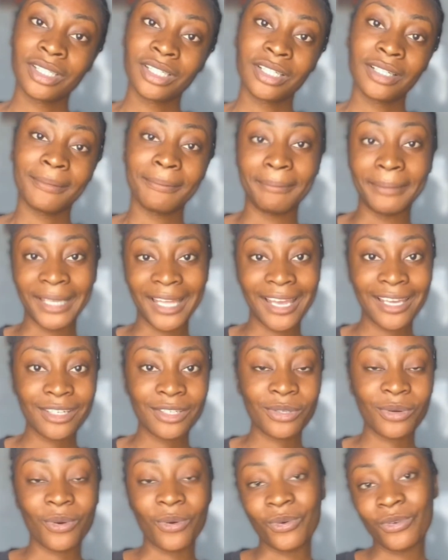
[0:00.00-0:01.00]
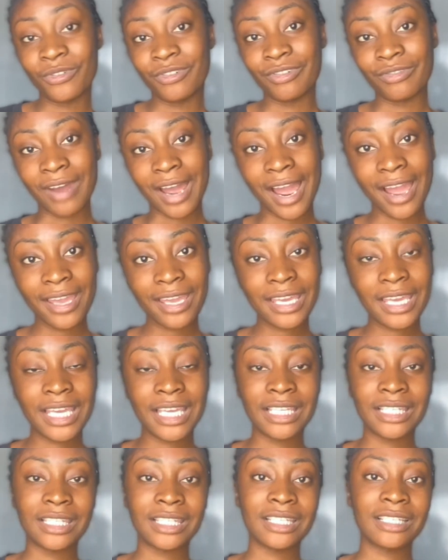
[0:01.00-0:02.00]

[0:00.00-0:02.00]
blend or dry, is the